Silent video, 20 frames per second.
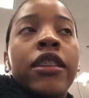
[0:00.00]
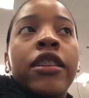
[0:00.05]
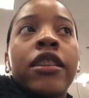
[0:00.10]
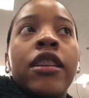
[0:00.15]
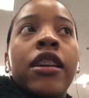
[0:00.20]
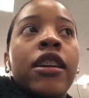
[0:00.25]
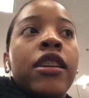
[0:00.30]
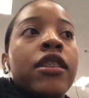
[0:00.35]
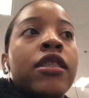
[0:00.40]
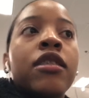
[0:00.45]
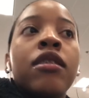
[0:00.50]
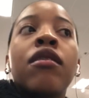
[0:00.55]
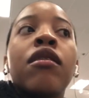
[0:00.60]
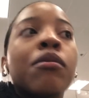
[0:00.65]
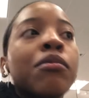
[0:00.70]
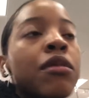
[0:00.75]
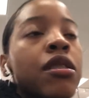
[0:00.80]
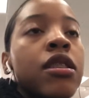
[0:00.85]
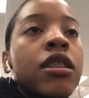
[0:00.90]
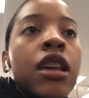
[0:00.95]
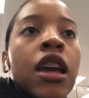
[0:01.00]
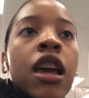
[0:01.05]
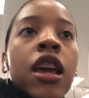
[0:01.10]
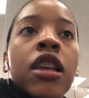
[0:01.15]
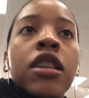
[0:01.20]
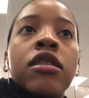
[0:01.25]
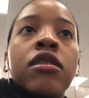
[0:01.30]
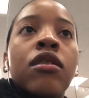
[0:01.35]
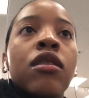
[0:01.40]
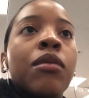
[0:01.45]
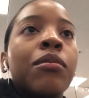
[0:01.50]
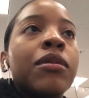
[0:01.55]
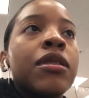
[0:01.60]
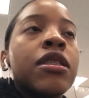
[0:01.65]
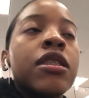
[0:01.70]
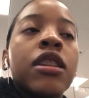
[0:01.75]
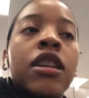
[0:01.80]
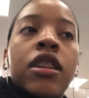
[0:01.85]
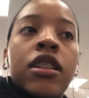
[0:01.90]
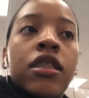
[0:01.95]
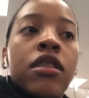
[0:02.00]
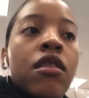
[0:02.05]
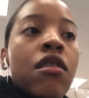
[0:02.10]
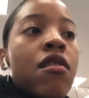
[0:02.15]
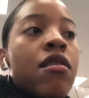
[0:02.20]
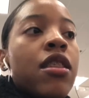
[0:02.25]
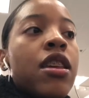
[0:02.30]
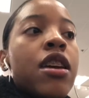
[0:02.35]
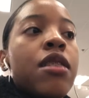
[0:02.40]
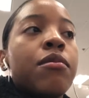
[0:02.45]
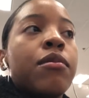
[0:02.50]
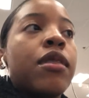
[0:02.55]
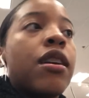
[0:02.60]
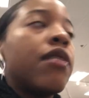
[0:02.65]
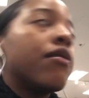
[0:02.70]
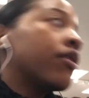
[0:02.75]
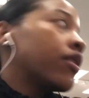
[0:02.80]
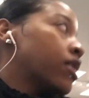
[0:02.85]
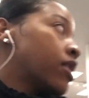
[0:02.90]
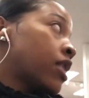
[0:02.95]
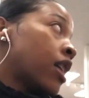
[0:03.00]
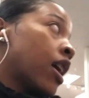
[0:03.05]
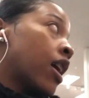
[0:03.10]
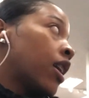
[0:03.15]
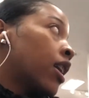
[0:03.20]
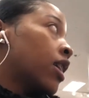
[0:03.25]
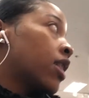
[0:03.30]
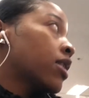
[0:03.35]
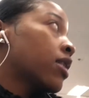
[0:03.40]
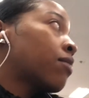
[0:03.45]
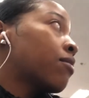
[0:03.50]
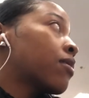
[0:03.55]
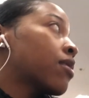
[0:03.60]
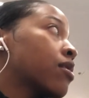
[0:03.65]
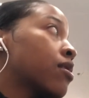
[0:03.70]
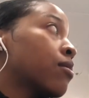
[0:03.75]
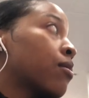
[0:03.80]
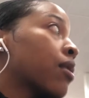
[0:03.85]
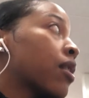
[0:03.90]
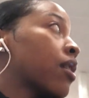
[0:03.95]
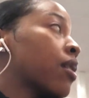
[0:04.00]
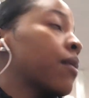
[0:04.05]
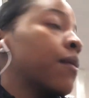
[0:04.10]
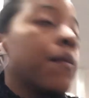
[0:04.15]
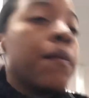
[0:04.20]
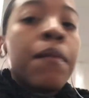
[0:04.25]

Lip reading: Like, soak up the sand, soak up the sun, all that. Whatever the sand is, I'm gonna soak it up.